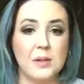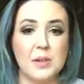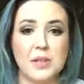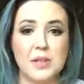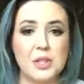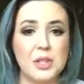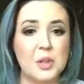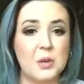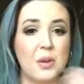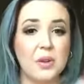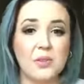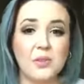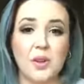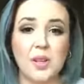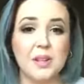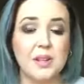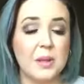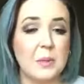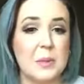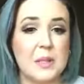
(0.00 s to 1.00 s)
Get you a
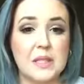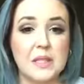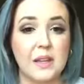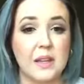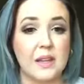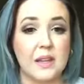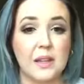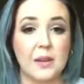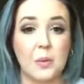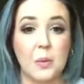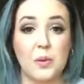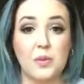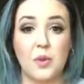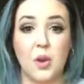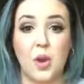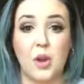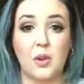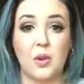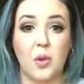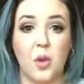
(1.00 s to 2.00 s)
fun lipstick. We've
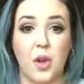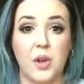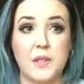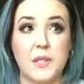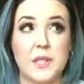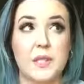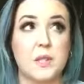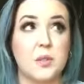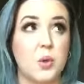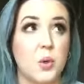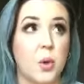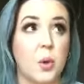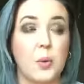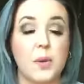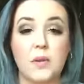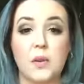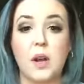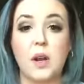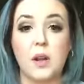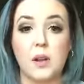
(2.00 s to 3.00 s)
got glosses. Girl,
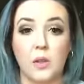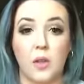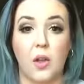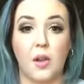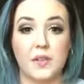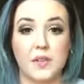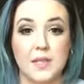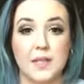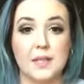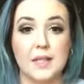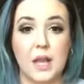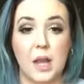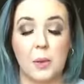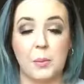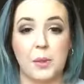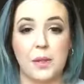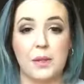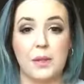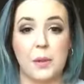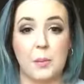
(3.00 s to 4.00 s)
we've got a gloss that's
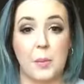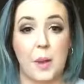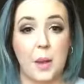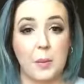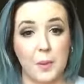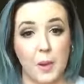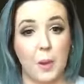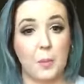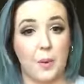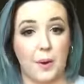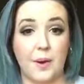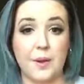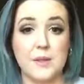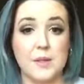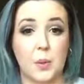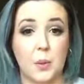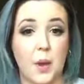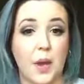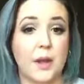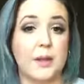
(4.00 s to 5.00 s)
coming in my
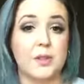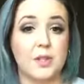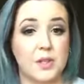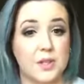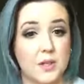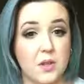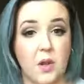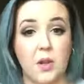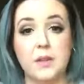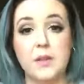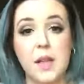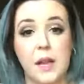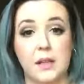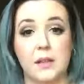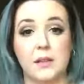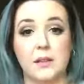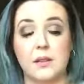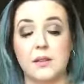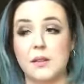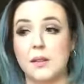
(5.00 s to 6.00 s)
mailbox, okay? She's called
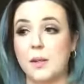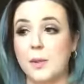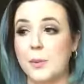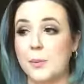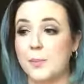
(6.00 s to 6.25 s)
Tailored.